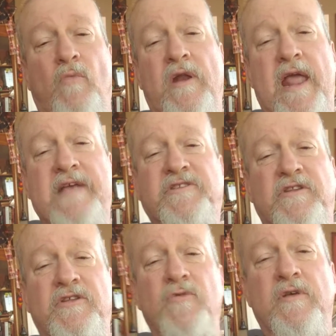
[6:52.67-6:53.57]
what it has
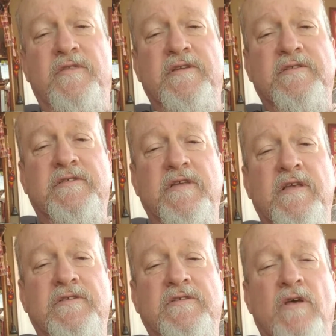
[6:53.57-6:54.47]
to do with
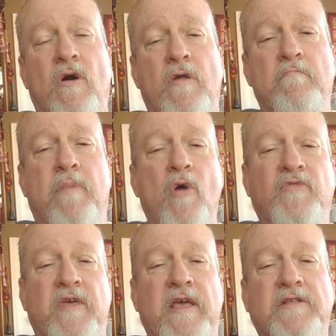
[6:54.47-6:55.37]
is on
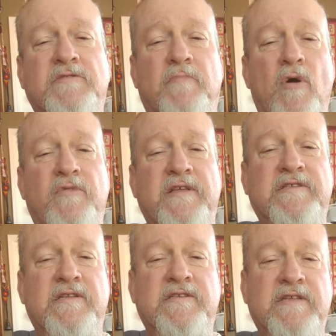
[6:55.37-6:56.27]
both ends, both
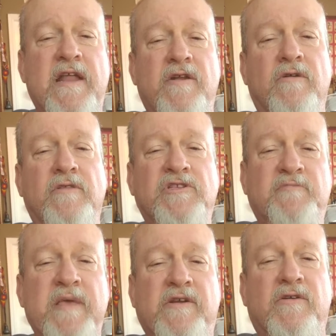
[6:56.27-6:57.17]
as the sender, the
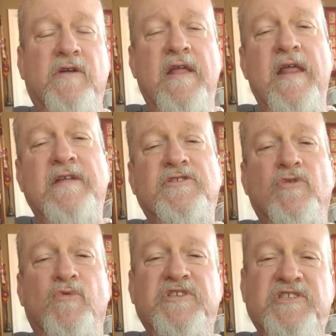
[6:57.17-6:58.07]
speaker, and as
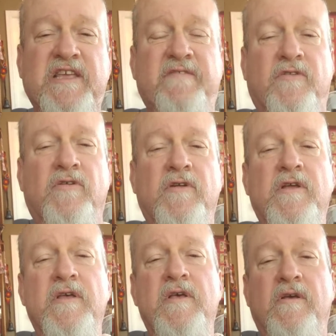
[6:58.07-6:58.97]
the receiver.
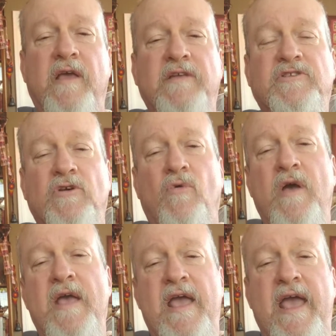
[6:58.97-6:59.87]
Okay,
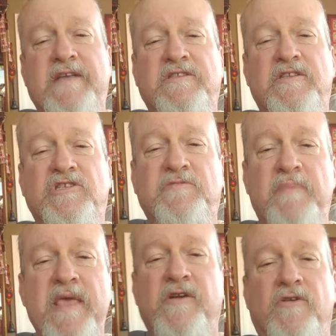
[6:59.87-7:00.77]
so as the
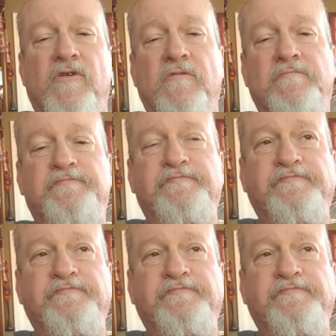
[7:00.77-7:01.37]
speaker,